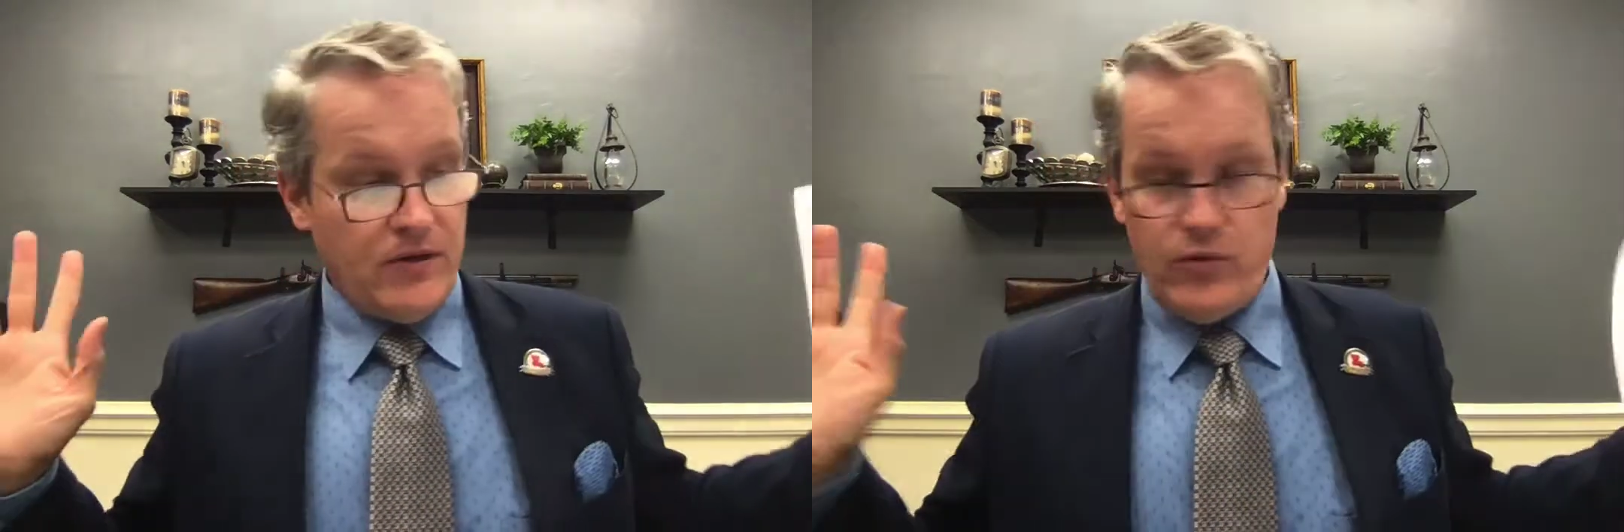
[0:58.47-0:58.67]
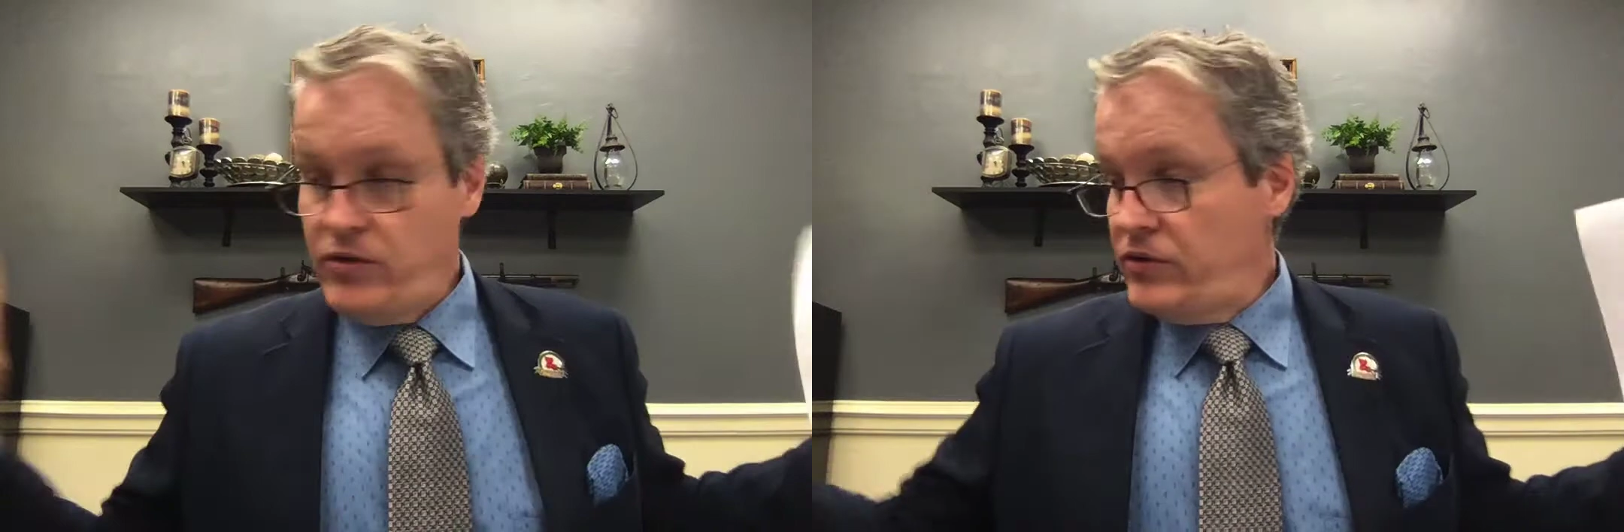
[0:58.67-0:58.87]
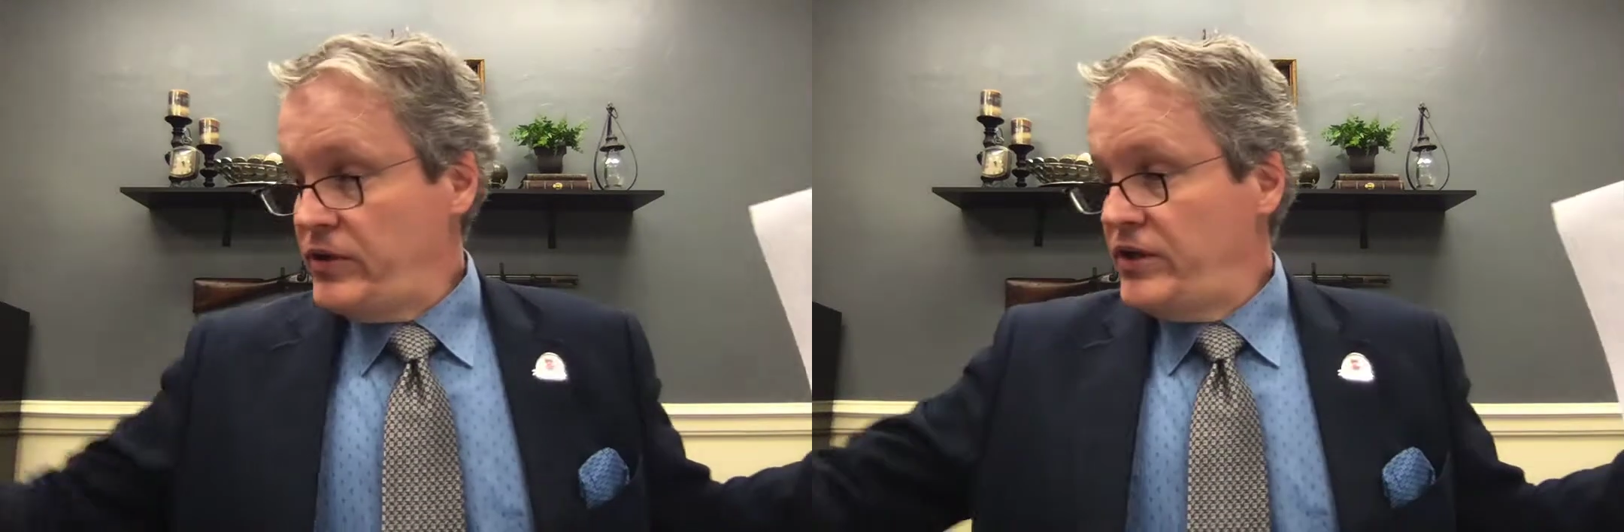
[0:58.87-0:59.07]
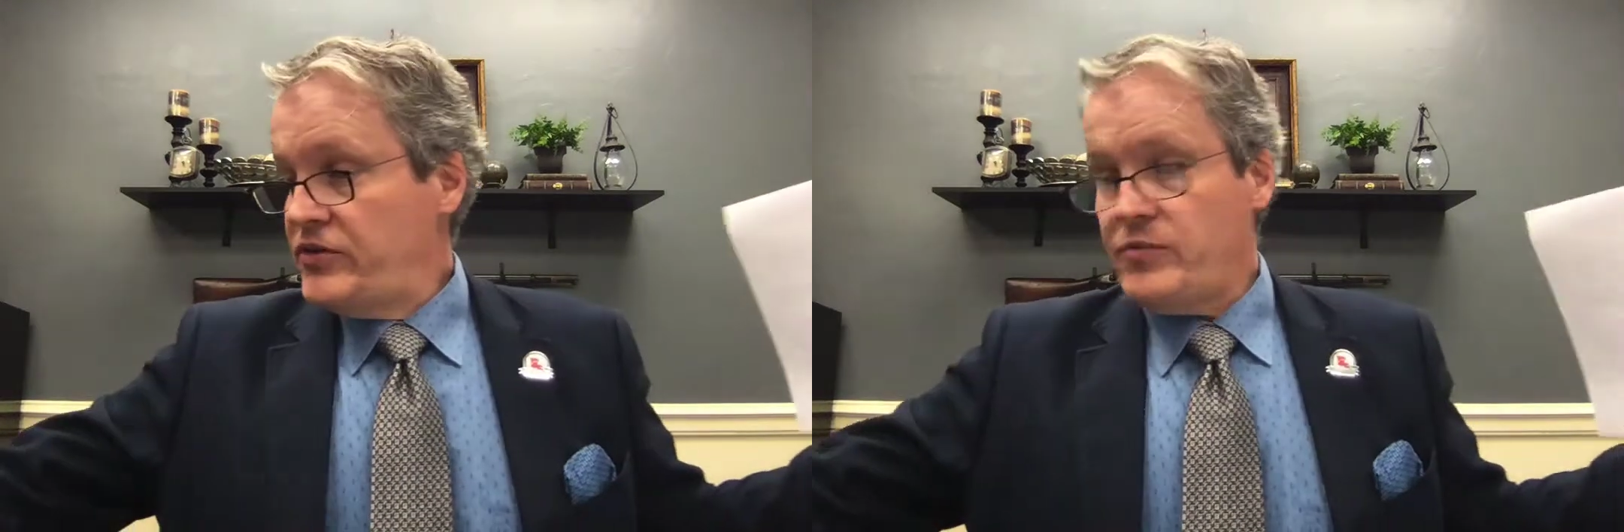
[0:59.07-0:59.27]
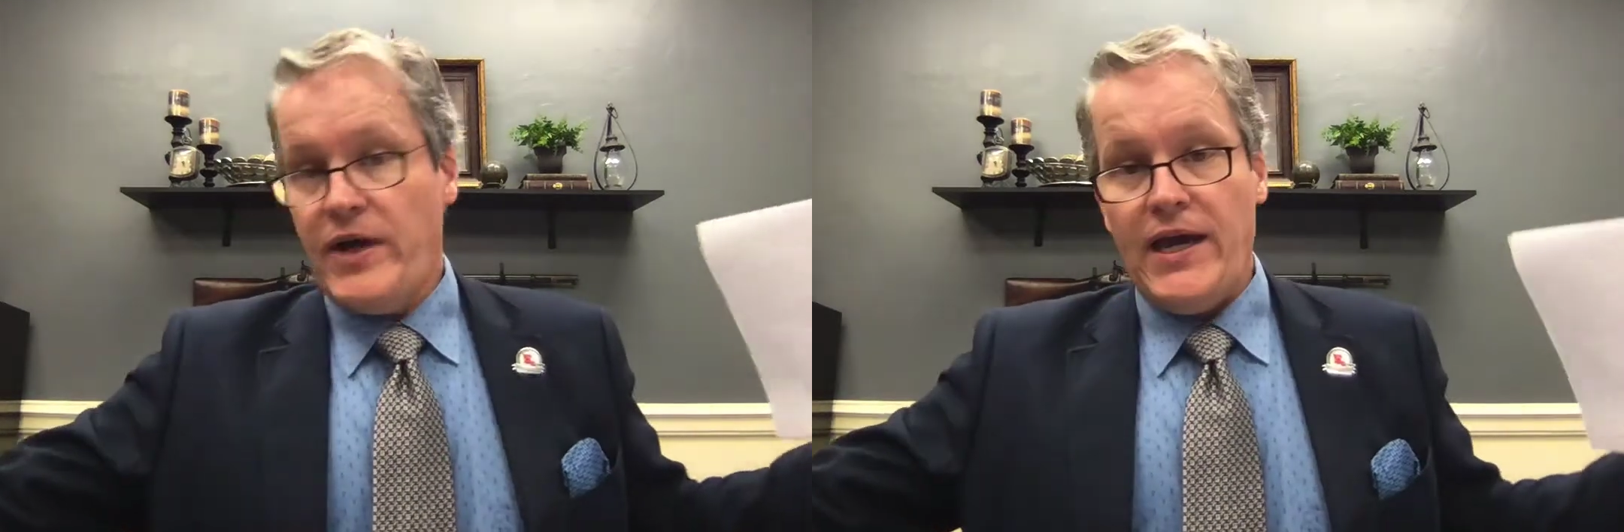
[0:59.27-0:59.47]
where is
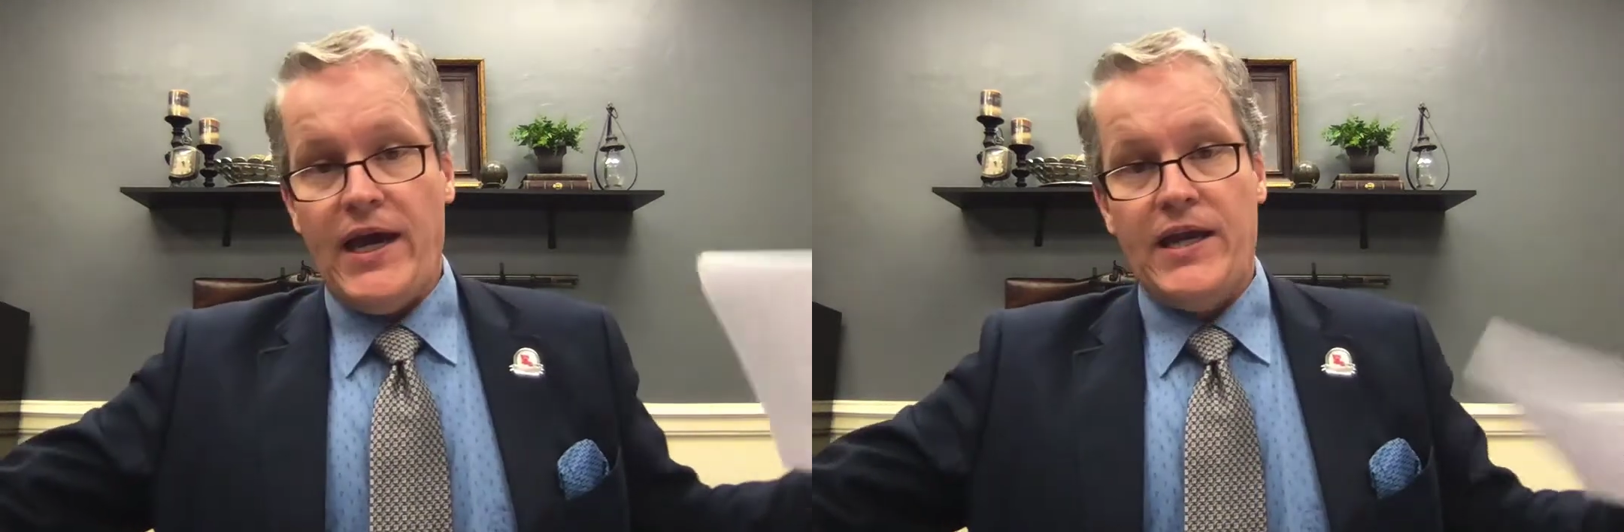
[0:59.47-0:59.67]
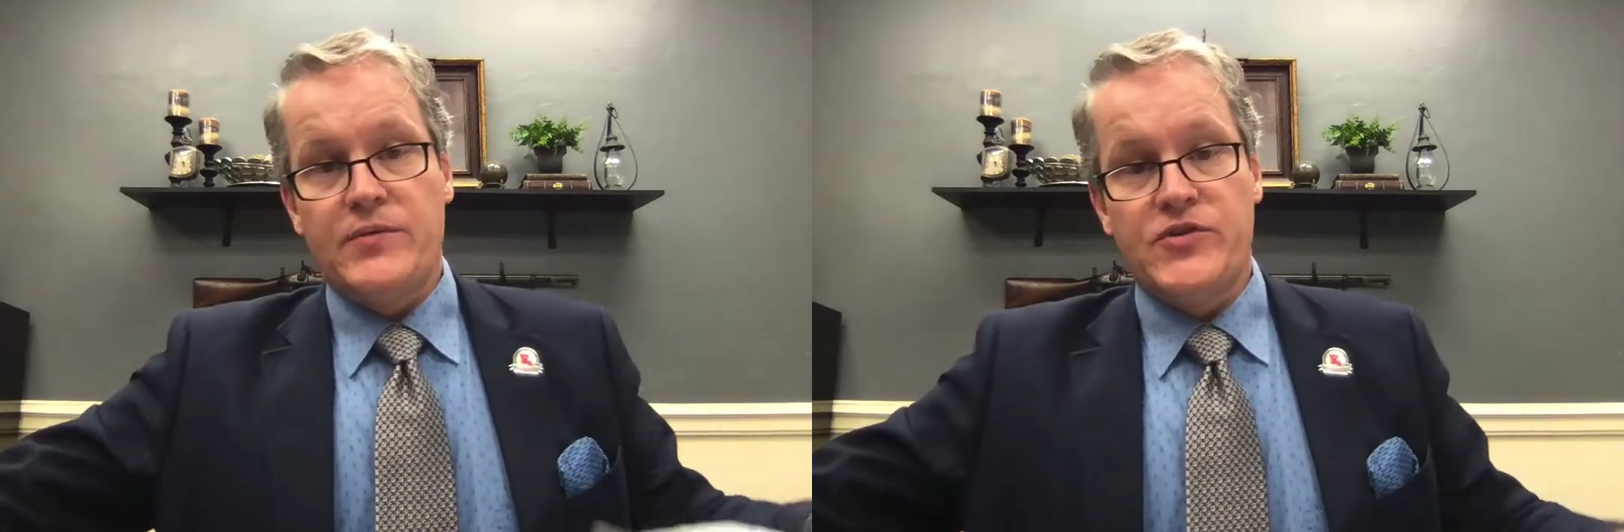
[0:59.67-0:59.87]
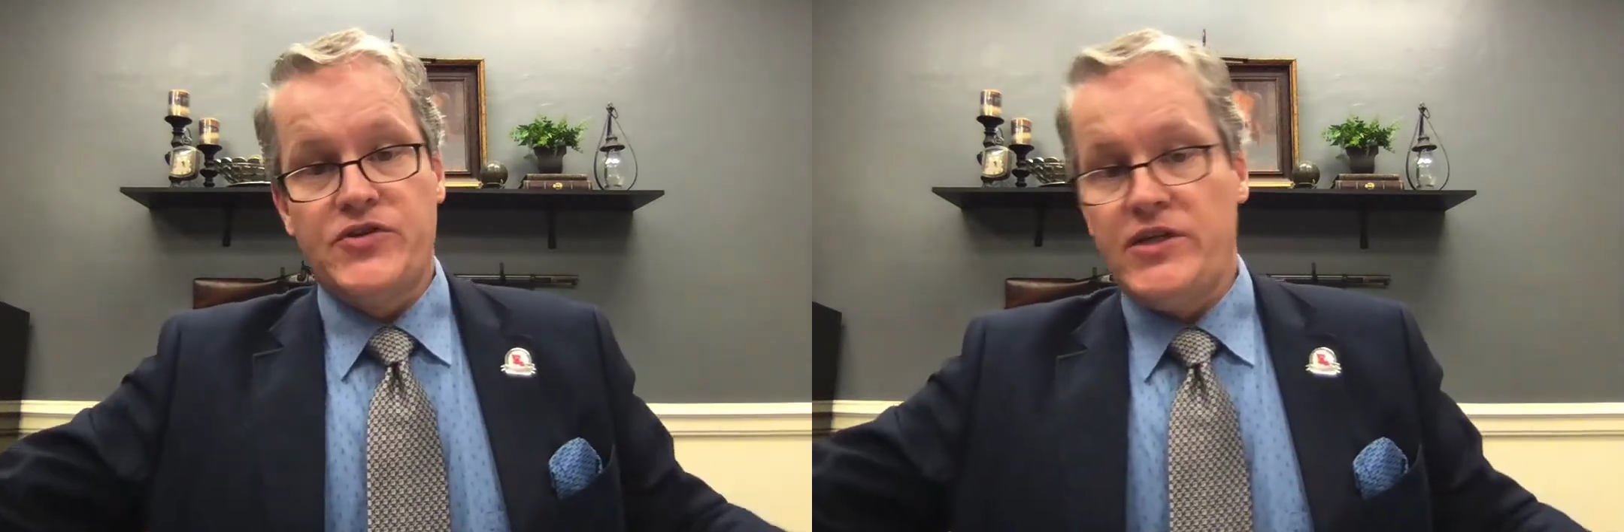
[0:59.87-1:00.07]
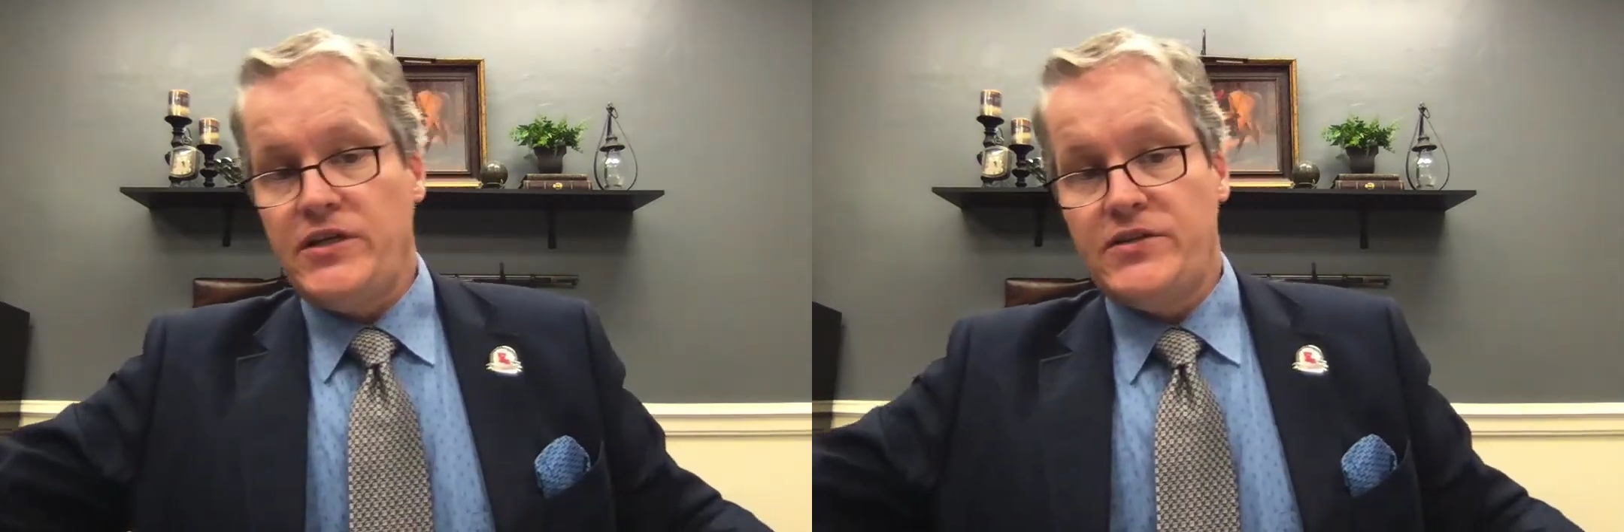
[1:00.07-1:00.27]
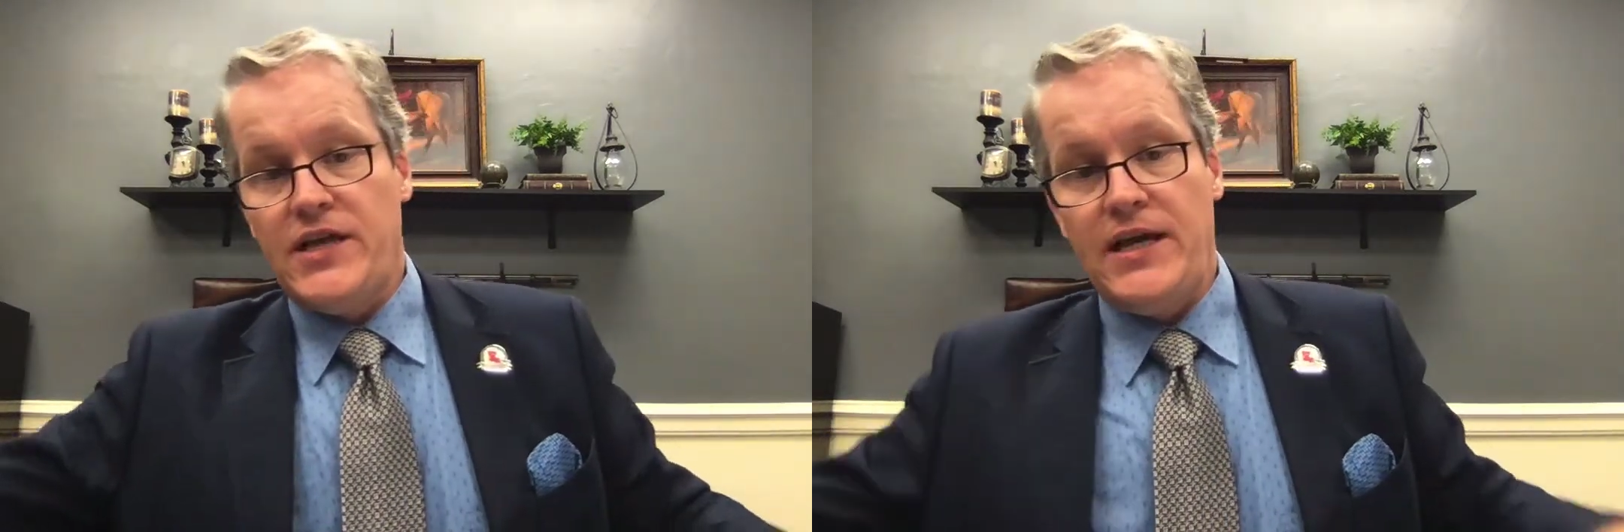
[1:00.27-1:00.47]
my adding machine
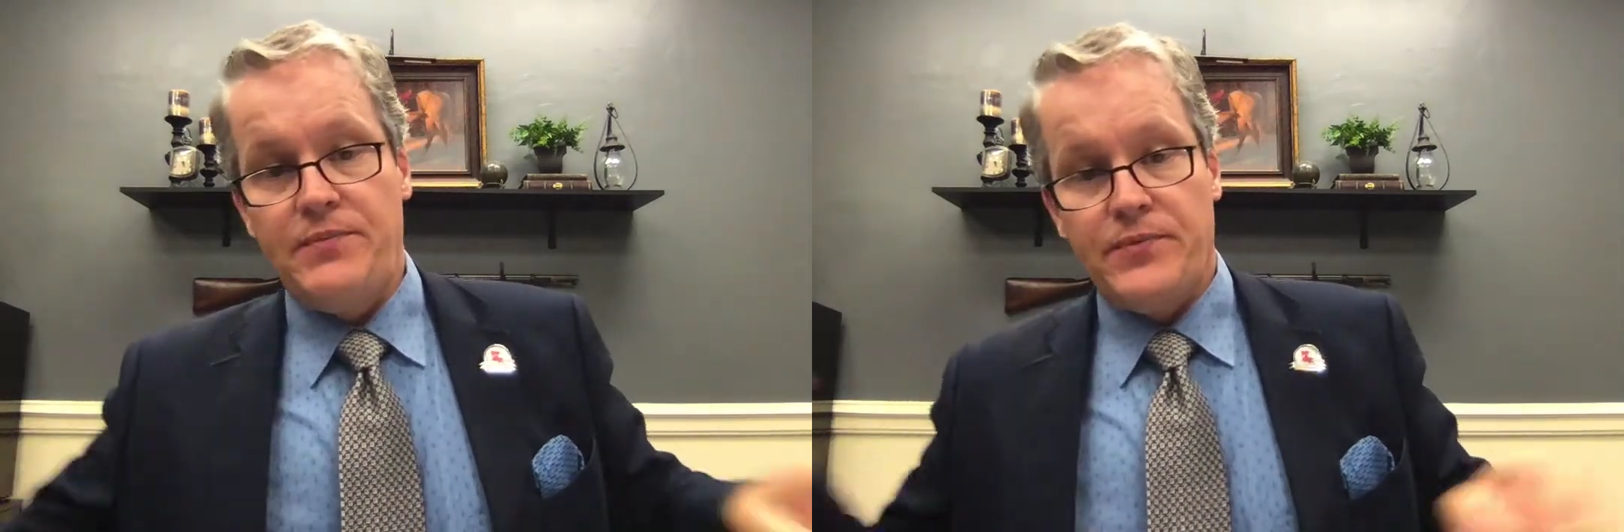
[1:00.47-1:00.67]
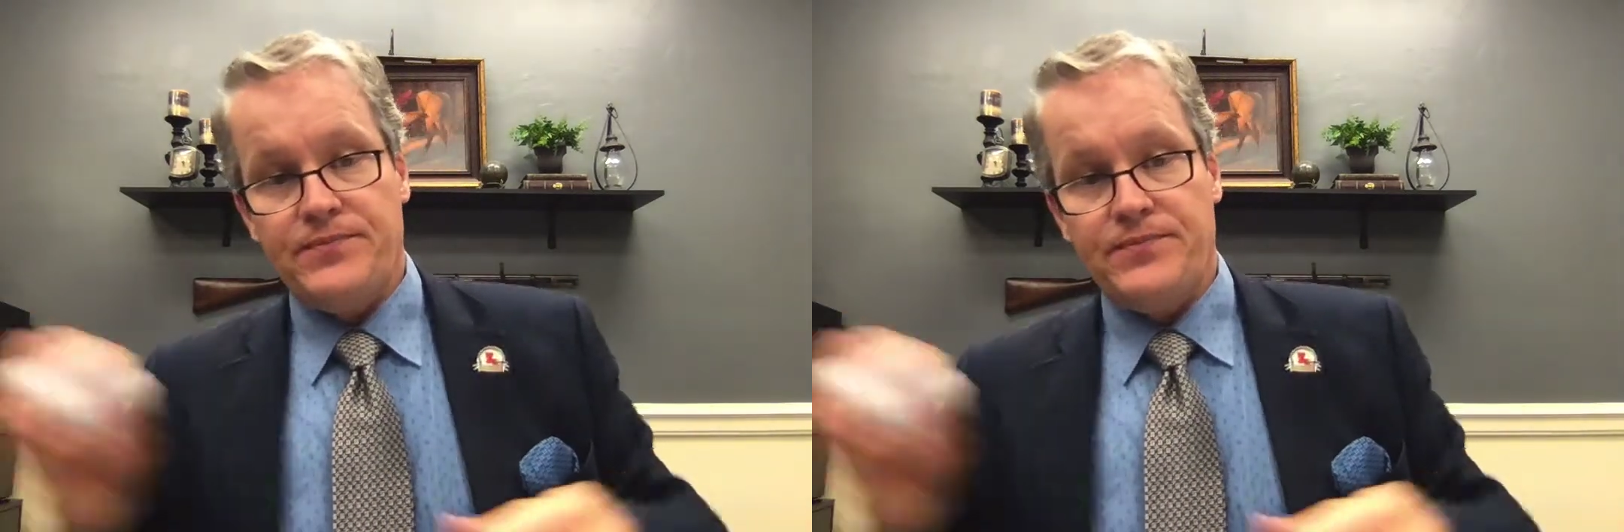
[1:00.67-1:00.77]
tape?